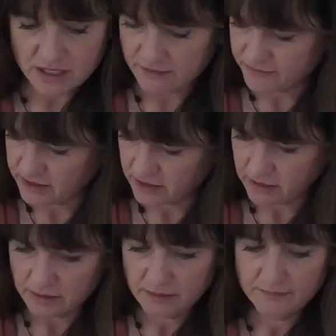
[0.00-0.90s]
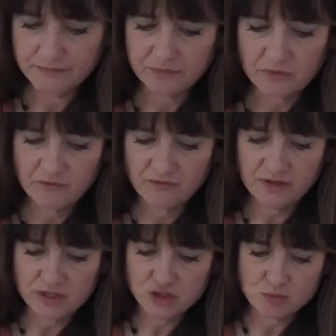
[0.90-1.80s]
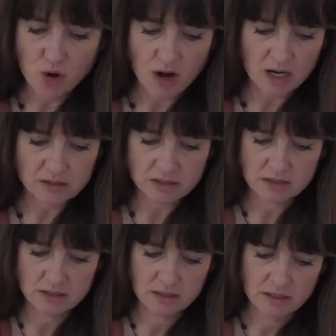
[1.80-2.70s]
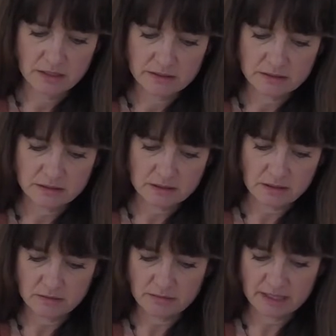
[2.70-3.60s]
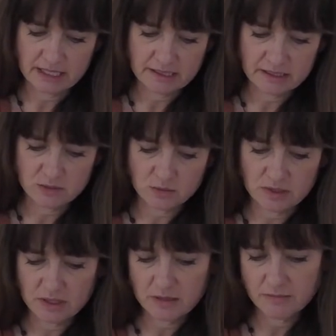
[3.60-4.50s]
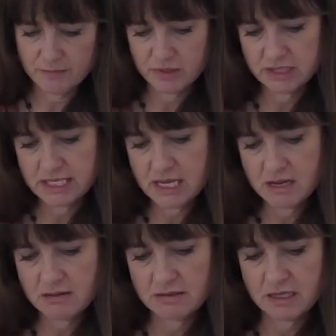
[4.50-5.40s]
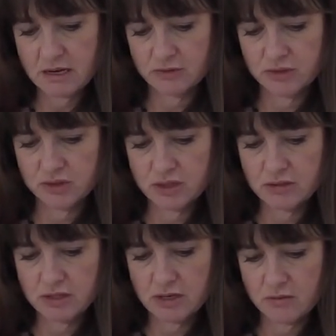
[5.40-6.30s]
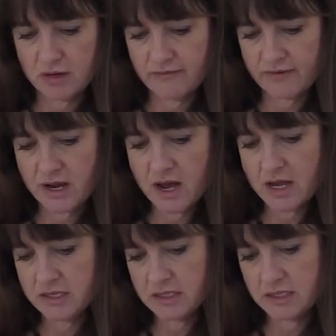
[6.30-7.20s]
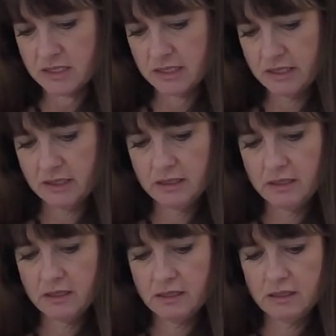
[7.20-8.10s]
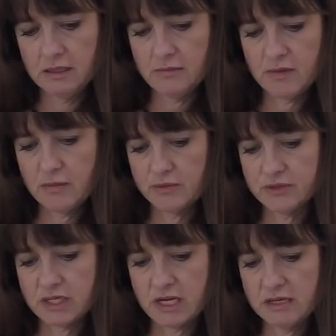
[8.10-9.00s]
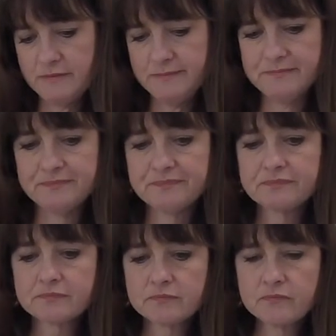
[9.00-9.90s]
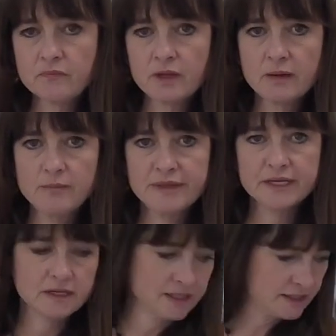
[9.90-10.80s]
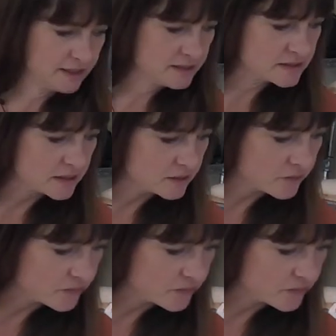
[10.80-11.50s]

of the finished product. So let me get this one put down and I'll show y'all what I've got. Almost done. There it is. Can y'all